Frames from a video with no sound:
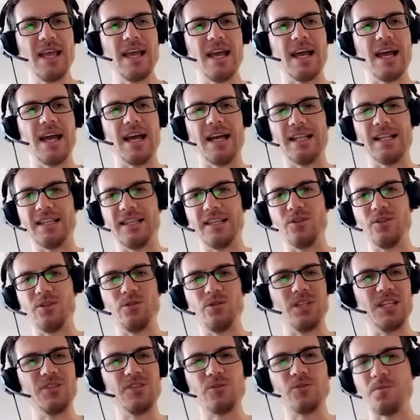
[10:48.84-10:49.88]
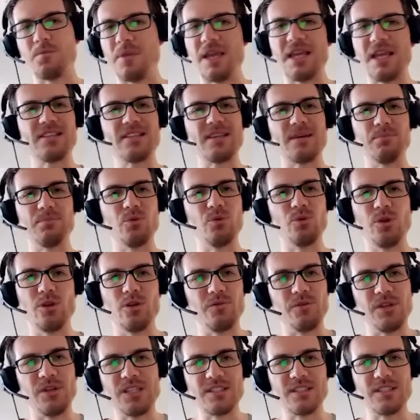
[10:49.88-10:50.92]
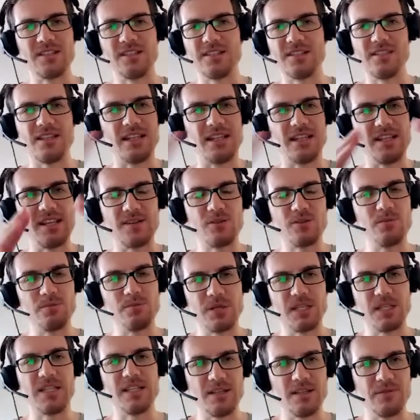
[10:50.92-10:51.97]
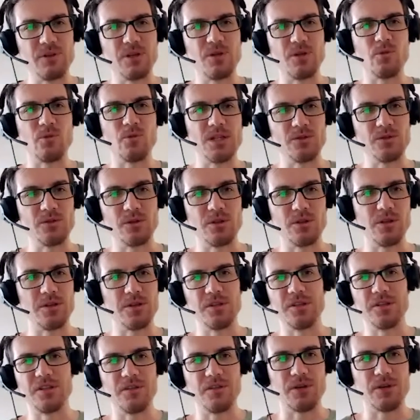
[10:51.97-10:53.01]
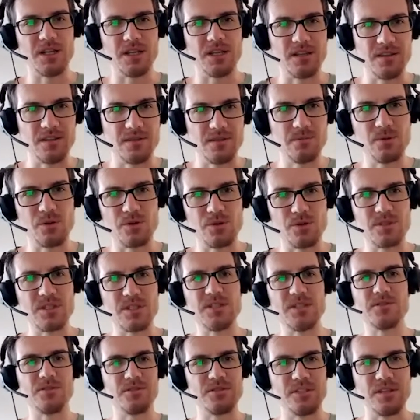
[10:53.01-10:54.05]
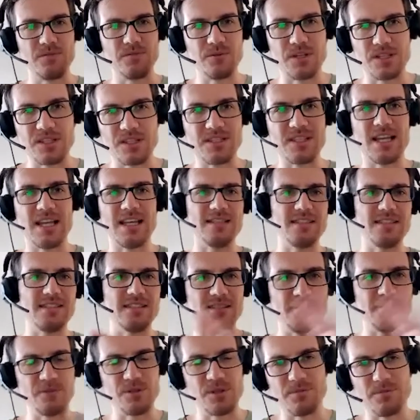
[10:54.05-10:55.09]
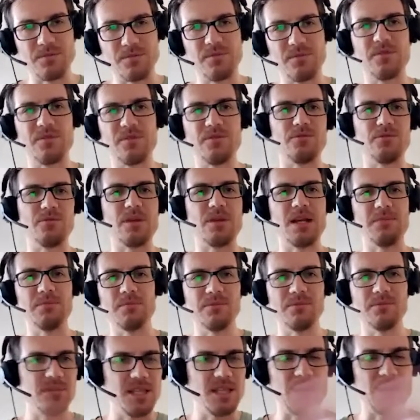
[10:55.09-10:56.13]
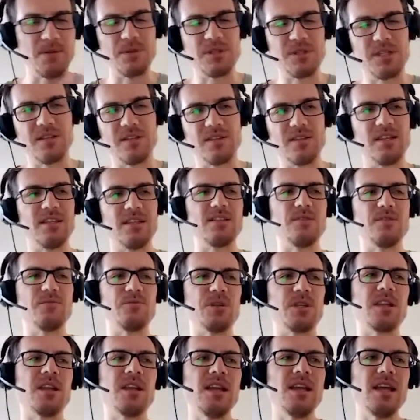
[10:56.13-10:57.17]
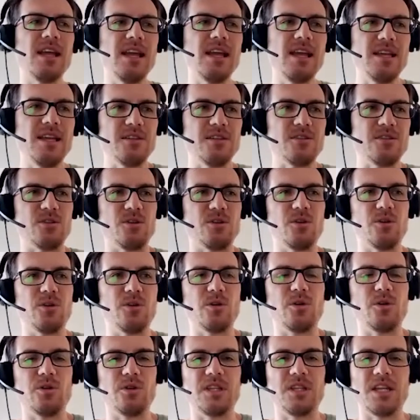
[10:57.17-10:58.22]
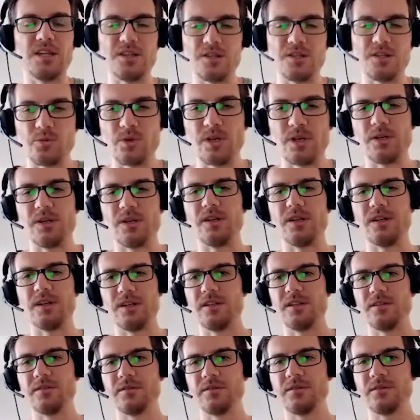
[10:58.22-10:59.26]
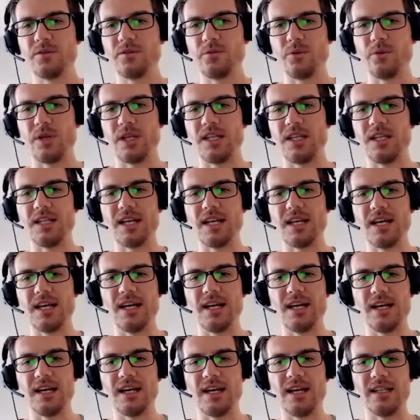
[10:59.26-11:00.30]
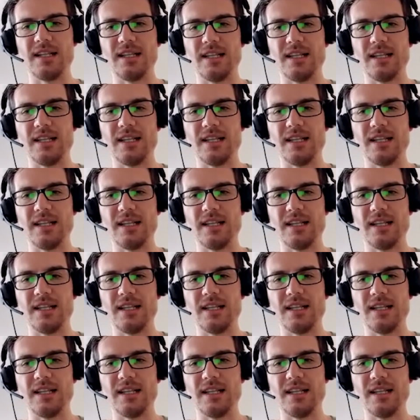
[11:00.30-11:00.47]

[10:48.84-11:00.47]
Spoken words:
and you need to mix a pool of instances that are completely different one to the other, different processors, different sizes, different RAM, everything is different. So there is where we did an